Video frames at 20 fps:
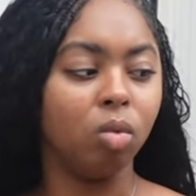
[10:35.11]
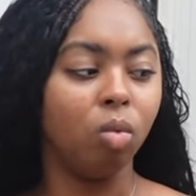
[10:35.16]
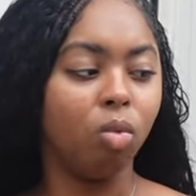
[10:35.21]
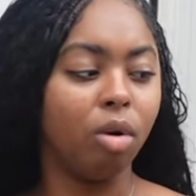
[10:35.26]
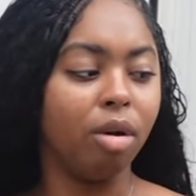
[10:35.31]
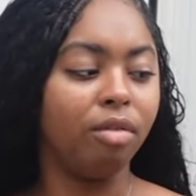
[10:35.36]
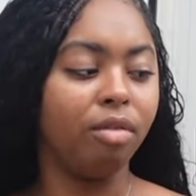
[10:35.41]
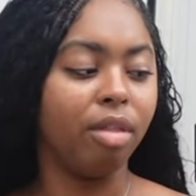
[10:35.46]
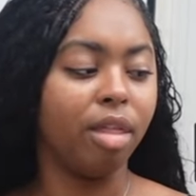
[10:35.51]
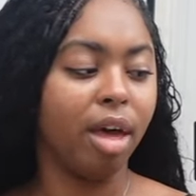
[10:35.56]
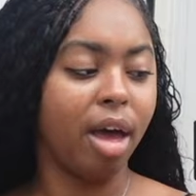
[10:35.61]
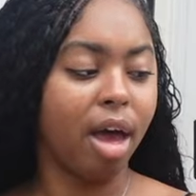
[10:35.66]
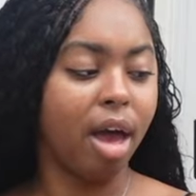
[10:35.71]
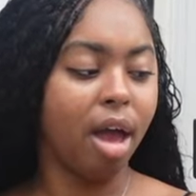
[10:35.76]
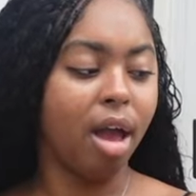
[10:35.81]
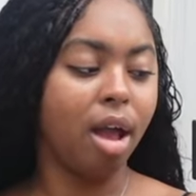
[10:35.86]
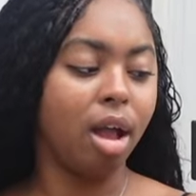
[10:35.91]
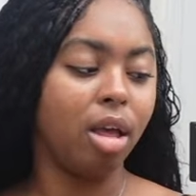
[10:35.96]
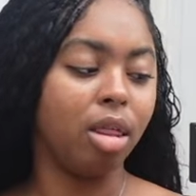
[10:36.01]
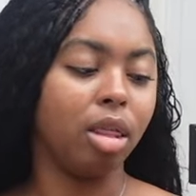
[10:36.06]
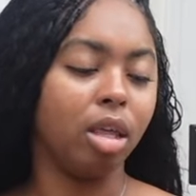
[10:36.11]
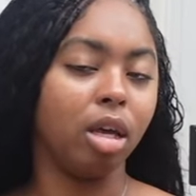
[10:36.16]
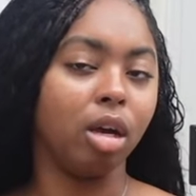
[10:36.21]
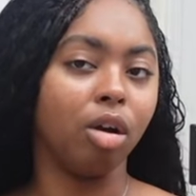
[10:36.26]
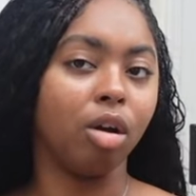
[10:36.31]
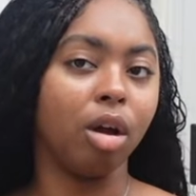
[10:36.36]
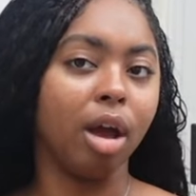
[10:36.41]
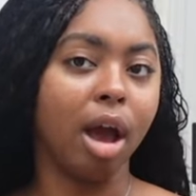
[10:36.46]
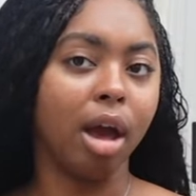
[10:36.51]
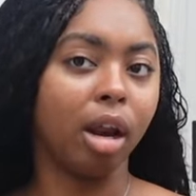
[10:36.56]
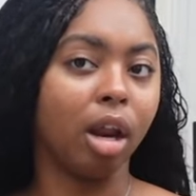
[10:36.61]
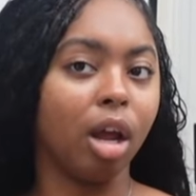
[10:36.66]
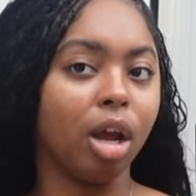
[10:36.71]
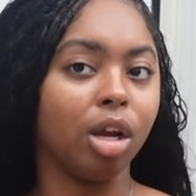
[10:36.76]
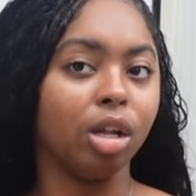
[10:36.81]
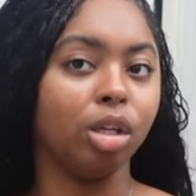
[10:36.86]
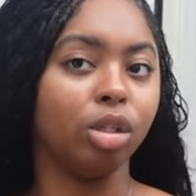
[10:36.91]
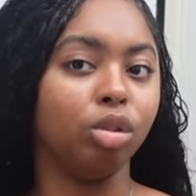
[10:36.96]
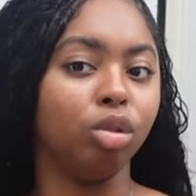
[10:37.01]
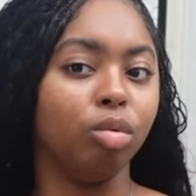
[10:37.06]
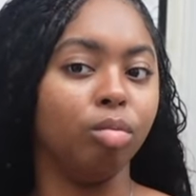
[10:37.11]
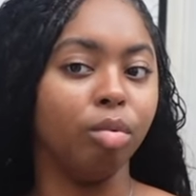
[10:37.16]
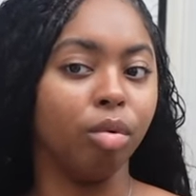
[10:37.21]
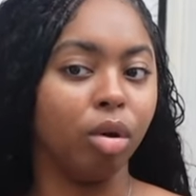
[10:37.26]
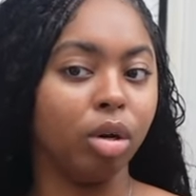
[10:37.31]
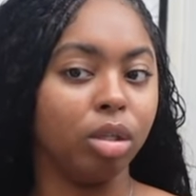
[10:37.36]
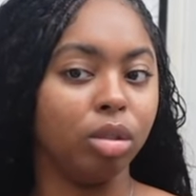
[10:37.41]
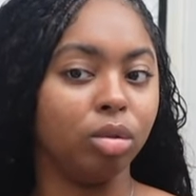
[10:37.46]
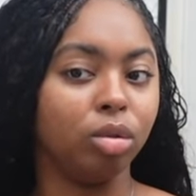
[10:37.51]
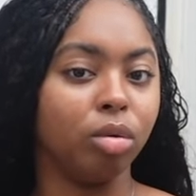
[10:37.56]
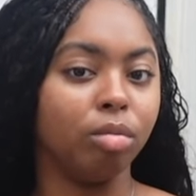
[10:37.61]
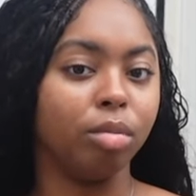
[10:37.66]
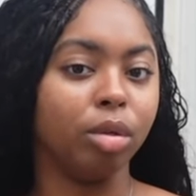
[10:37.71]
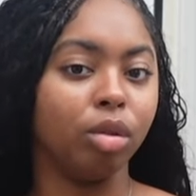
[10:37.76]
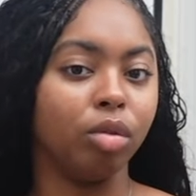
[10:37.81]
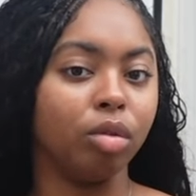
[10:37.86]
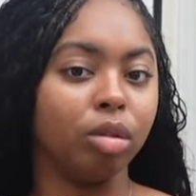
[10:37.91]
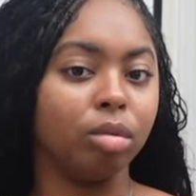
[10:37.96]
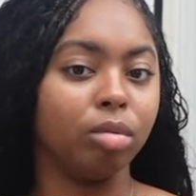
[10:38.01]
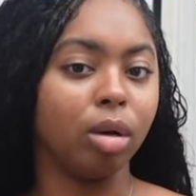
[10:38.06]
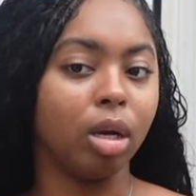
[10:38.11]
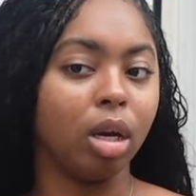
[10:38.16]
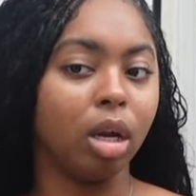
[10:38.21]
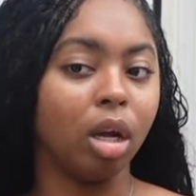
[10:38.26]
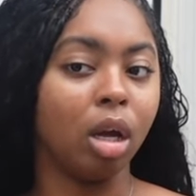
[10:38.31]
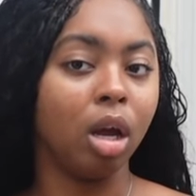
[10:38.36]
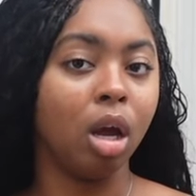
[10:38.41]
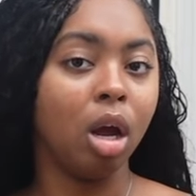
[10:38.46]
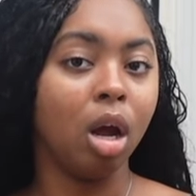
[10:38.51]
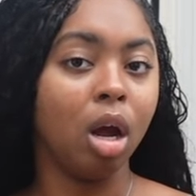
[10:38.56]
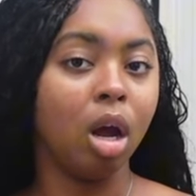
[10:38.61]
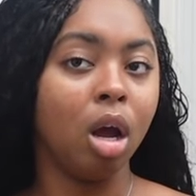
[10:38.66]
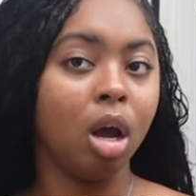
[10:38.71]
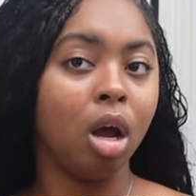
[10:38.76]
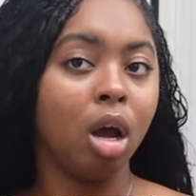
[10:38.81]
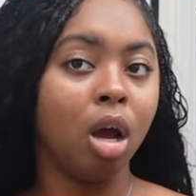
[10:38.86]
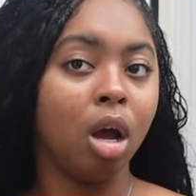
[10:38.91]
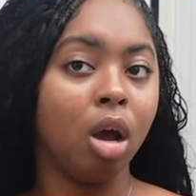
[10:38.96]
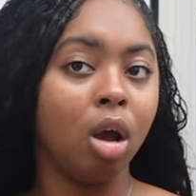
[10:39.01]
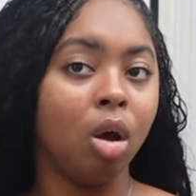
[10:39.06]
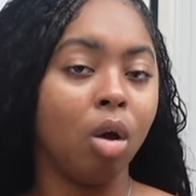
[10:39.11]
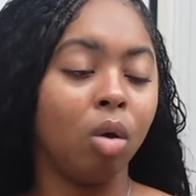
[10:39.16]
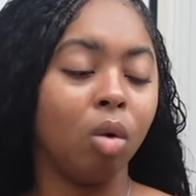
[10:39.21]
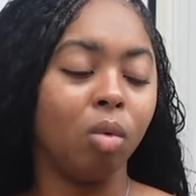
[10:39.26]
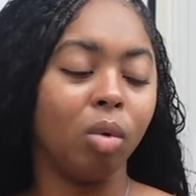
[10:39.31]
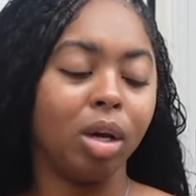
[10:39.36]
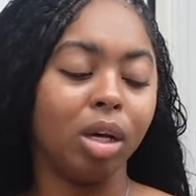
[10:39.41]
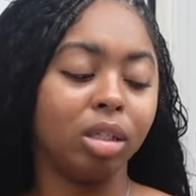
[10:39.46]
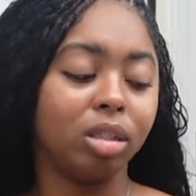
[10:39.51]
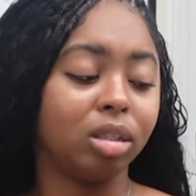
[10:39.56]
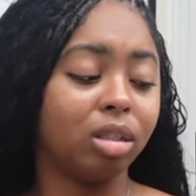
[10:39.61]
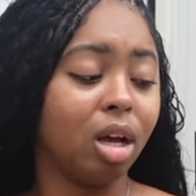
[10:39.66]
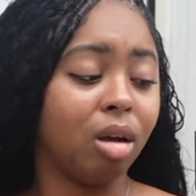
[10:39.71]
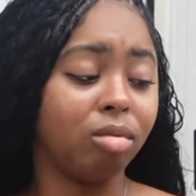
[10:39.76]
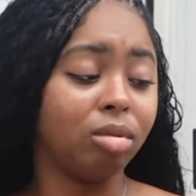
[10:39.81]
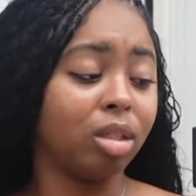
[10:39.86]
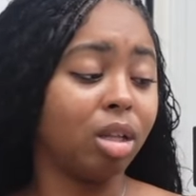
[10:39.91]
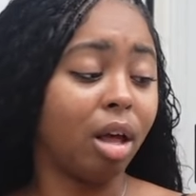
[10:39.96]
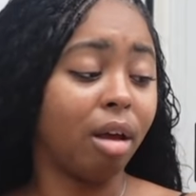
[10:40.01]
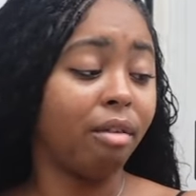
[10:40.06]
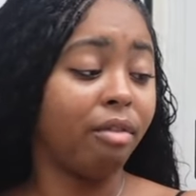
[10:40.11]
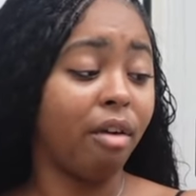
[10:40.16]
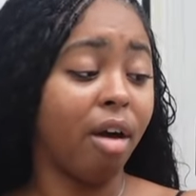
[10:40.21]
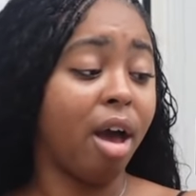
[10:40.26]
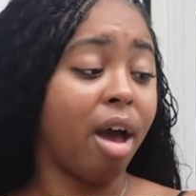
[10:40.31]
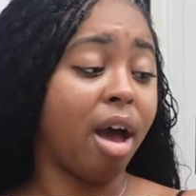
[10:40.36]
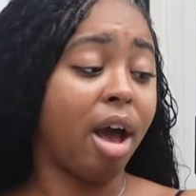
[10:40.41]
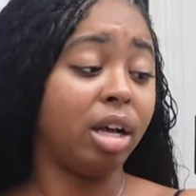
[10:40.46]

with that and the kind of hair that you brought is gonna be 320," which I was like, "Fine."